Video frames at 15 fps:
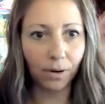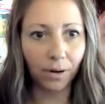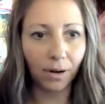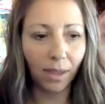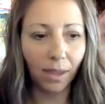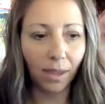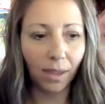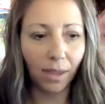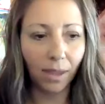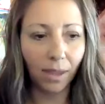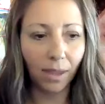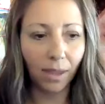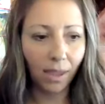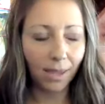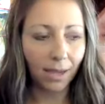Or,
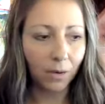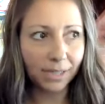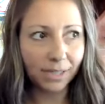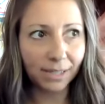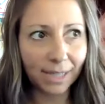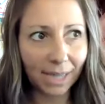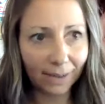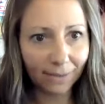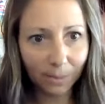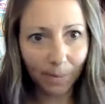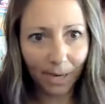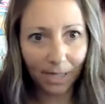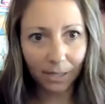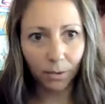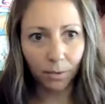what's a
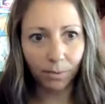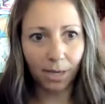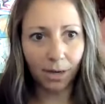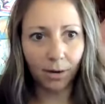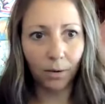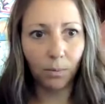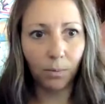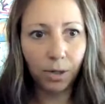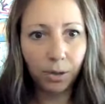safe space for me?